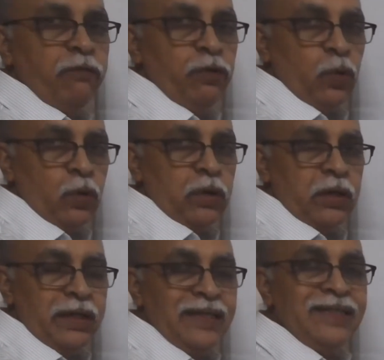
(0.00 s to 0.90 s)
of
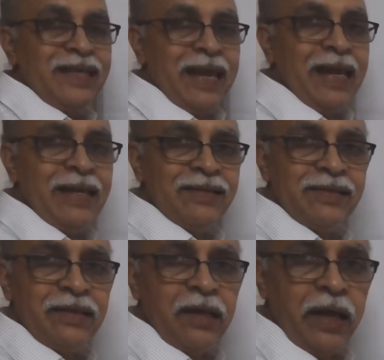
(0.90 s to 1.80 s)
yolk is
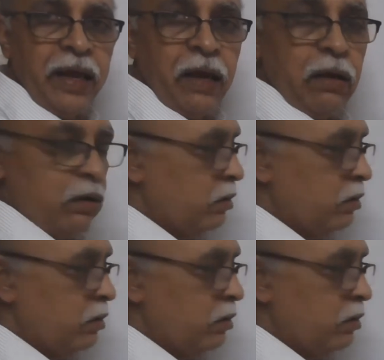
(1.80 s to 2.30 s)
alecythal egg.